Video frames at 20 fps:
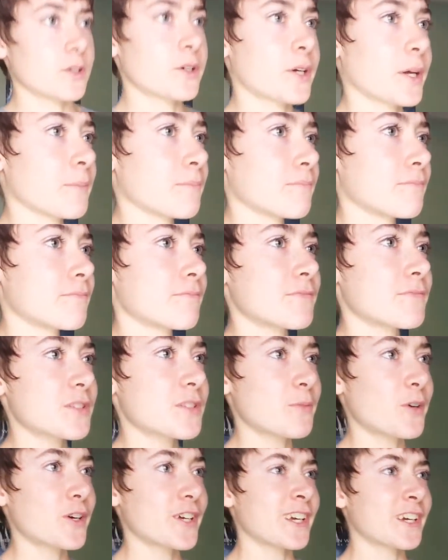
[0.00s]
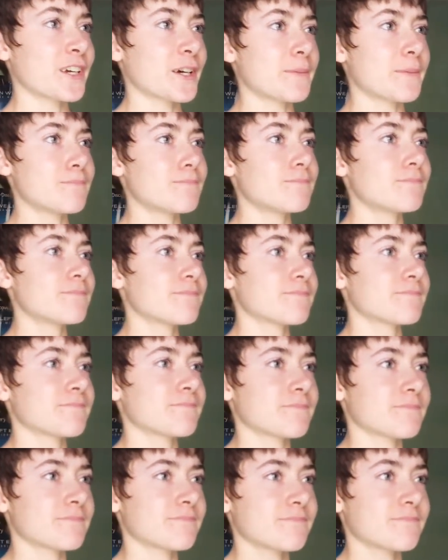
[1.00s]
Okay, small hiccup.
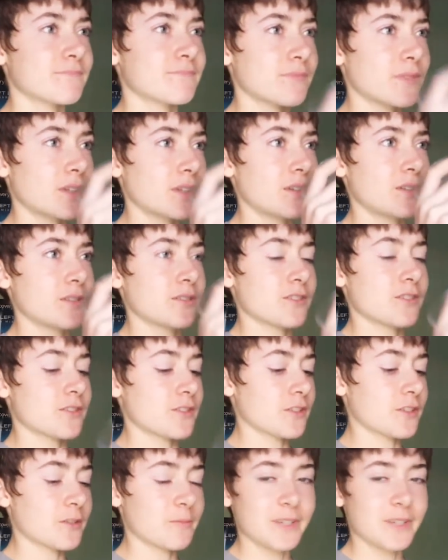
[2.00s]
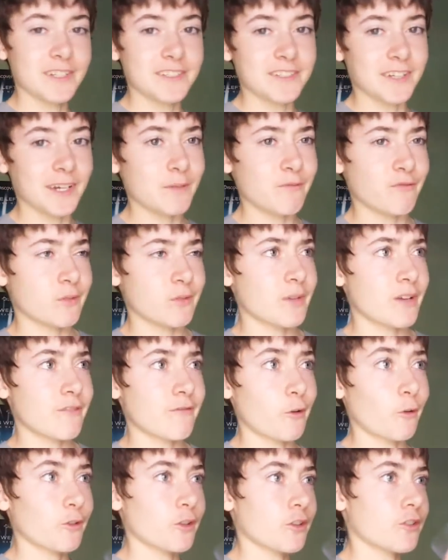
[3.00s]
Just took a bit of time for my
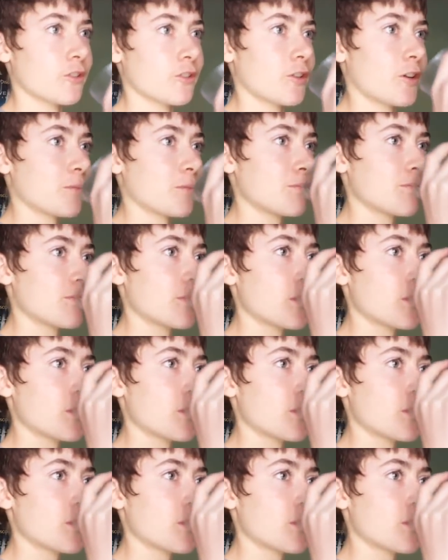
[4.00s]
phone to turn